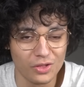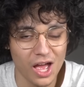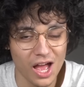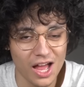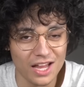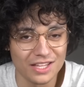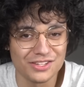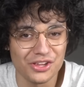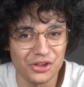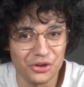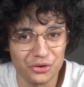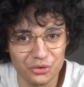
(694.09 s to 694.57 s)

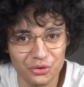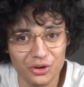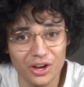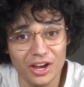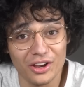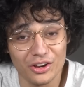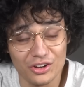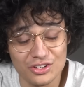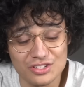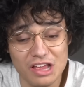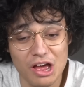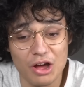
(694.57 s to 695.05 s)
content
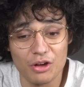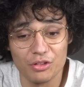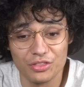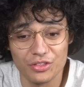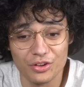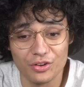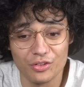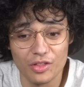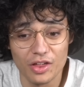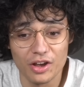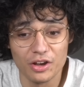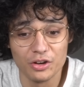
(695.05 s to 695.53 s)
creators out
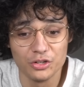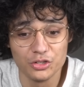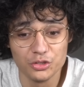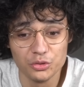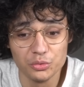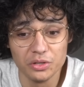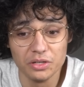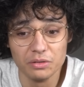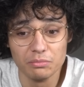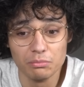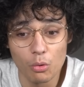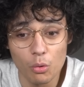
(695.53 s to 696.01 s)
there that are
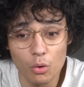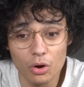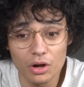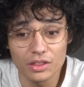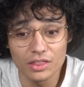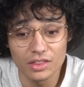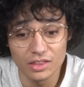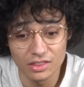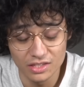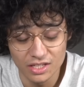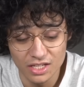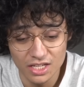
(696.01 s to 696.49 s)
doing more
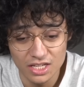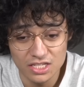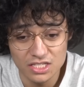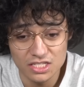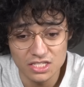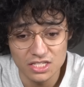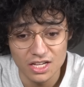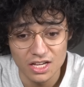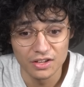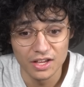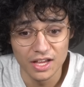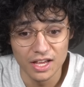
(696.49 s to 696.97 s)
than
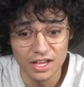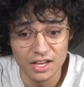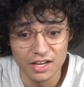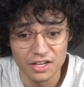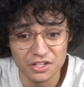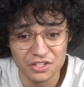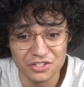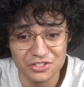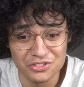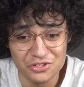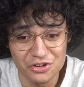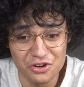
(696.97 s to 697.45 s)
this
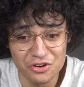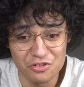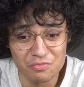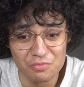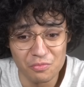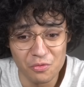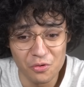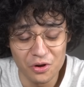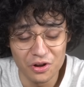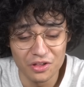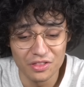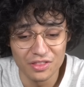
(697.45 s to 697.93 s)
and deserve
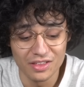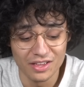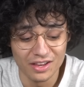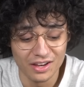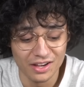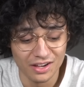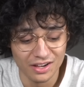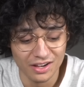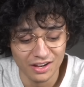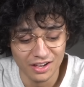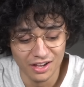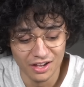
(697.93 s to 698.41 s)
more
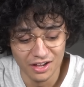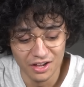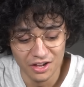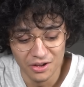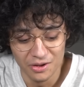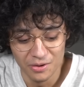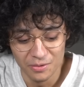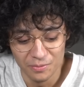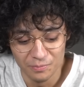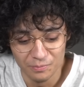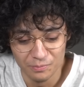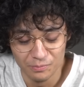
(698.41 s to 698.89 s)
than
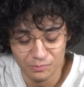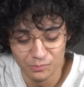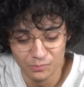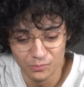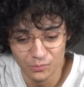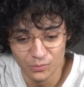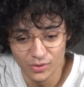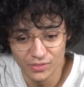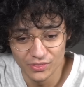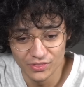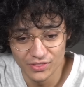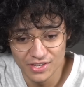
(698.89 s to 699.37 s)

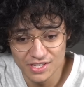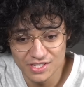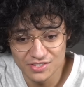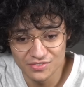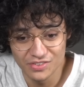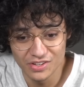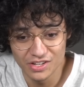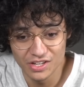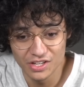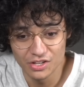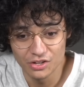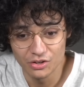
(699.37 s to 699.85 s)
what this
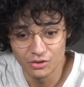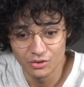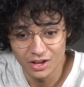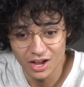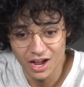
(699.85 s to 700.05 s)
video